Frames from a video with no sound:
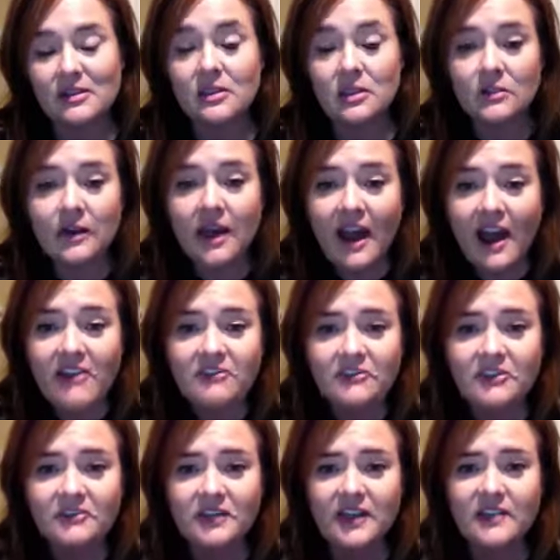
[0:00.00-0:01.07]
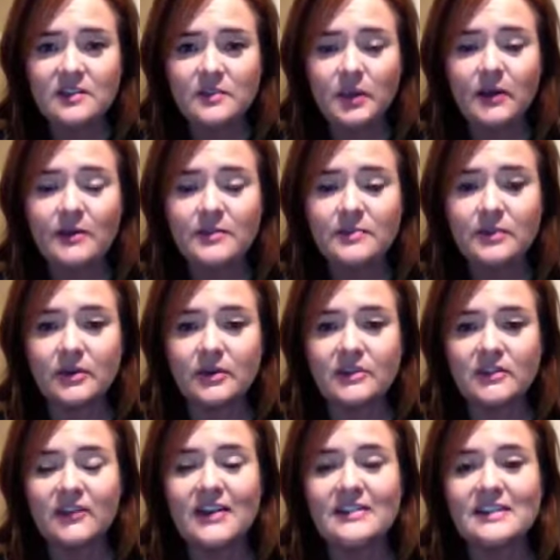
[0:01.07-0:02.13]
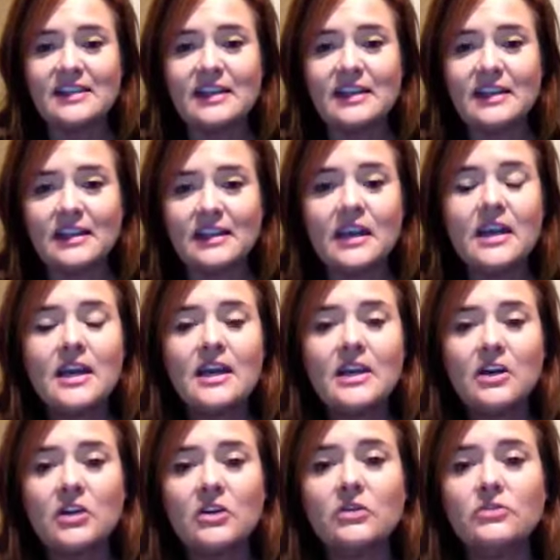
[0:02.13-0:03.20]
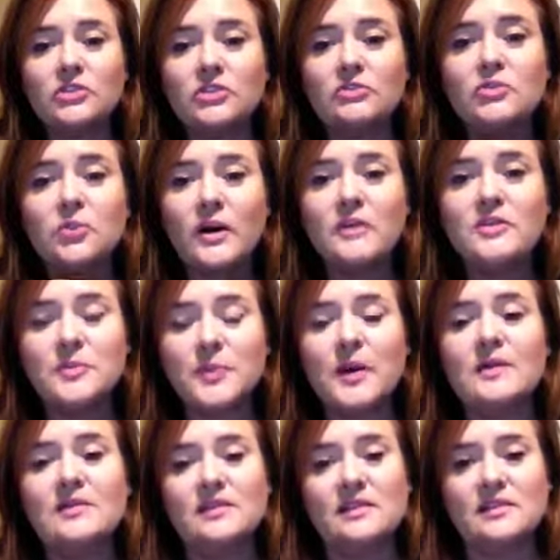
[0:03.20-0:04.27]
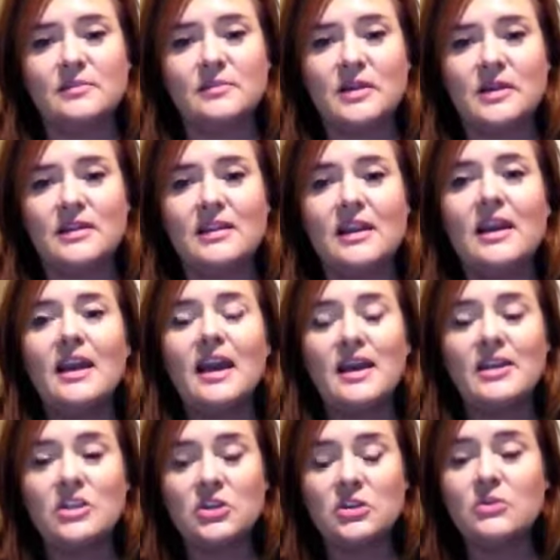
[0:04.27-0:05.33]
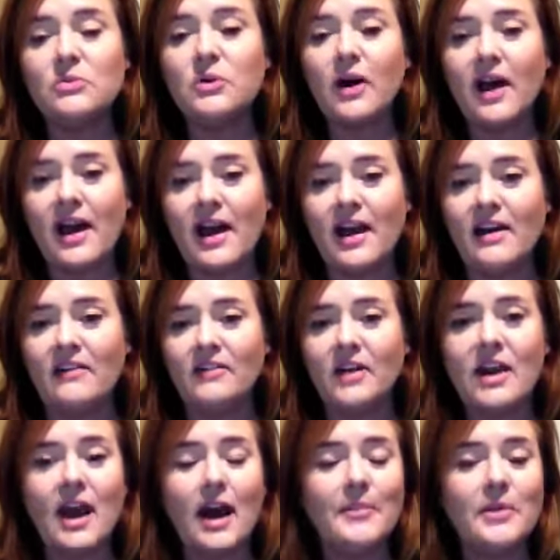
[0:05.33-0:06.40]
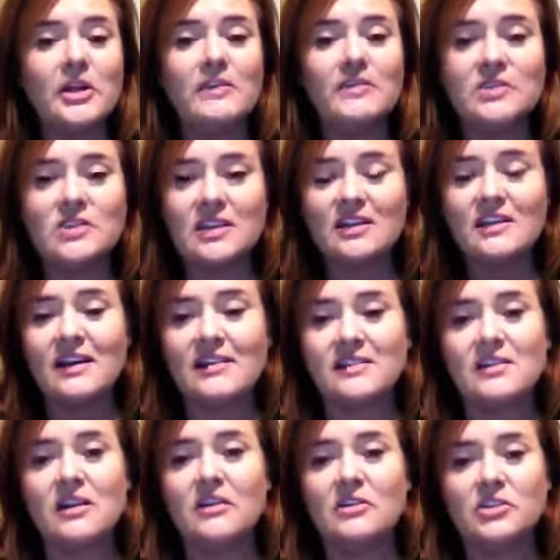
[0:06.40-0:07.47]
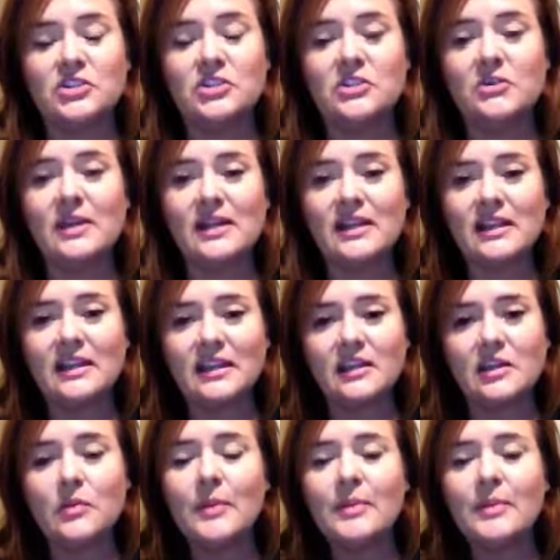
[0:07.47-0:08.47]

You would have 15 spas booked. If I said, girl, do 12 spas this month, and you will have, I'm going to give you $10,000 to do anything you want.